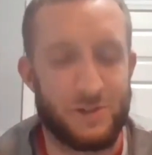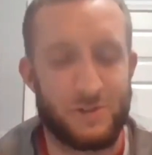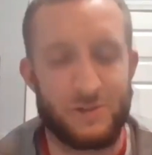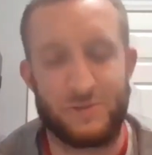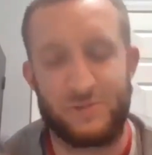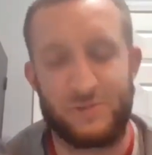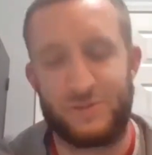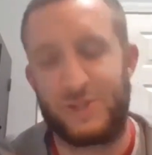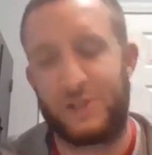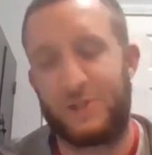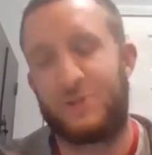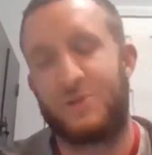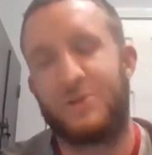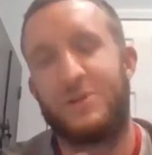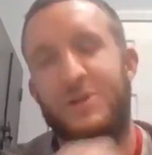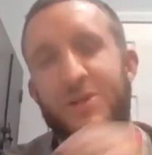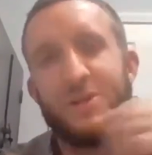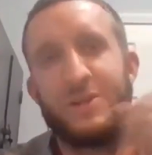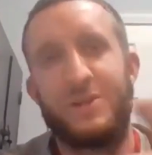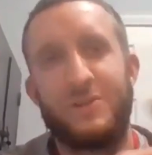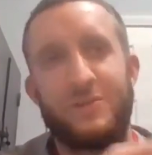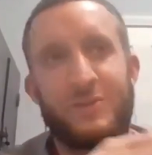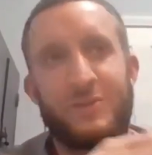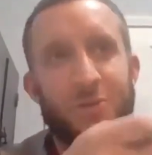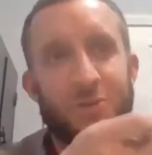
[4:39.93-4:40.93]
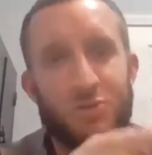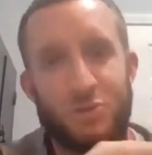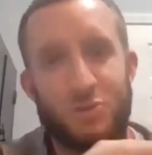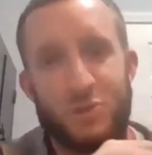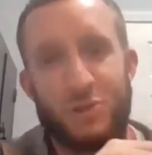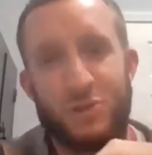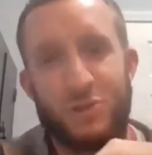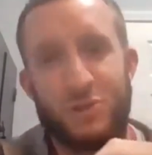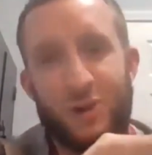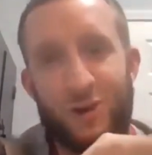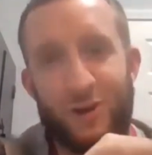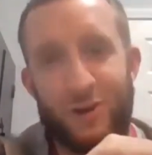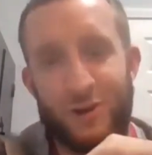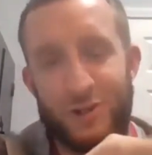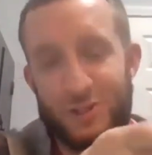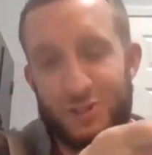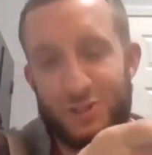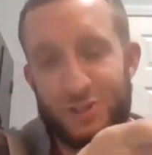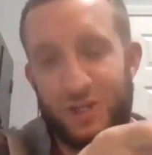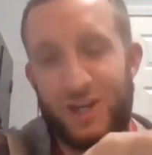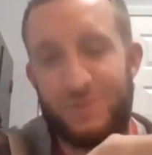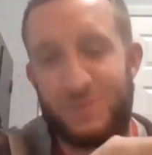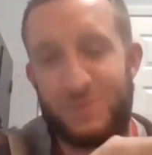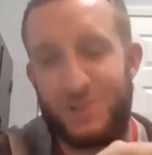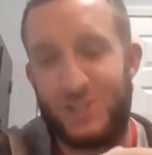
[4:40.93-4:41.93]
or they'll drill the hard
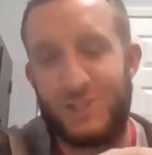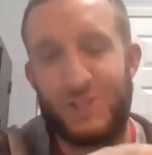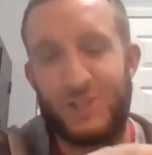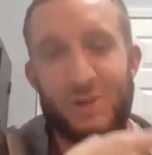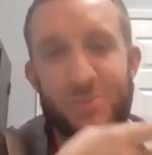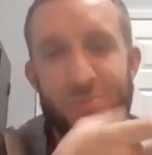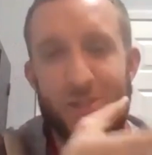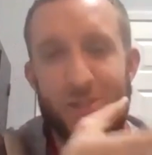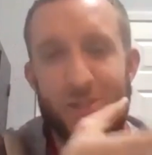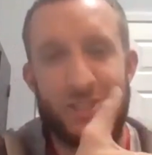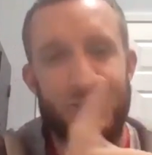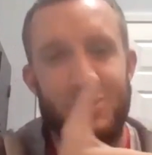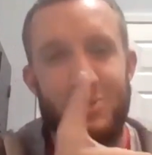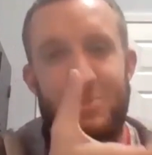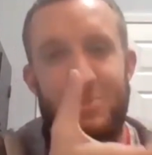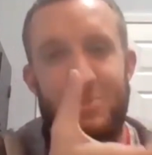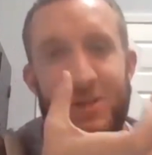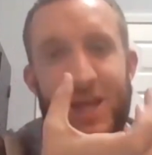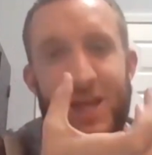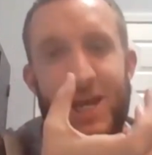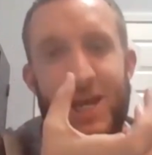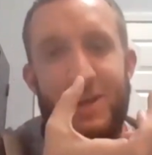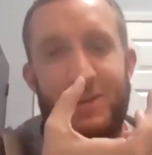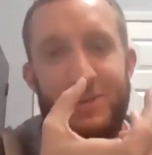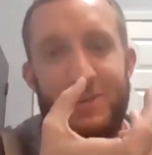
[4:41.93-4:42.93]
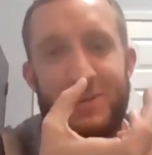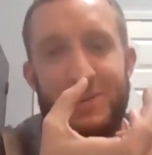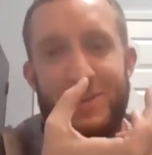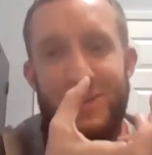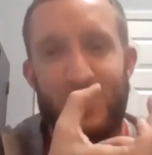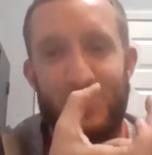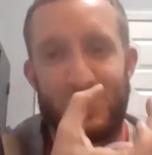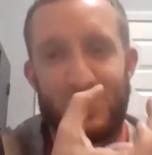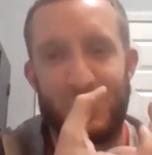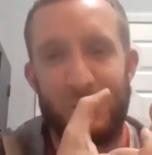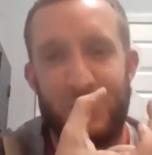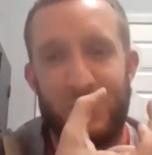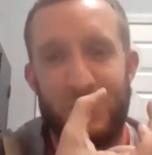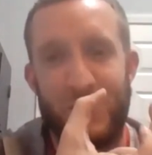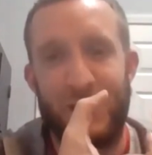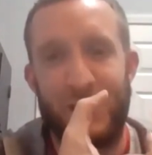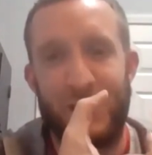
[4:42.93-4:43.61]
drive, but then they'll miss their platter. The hard drive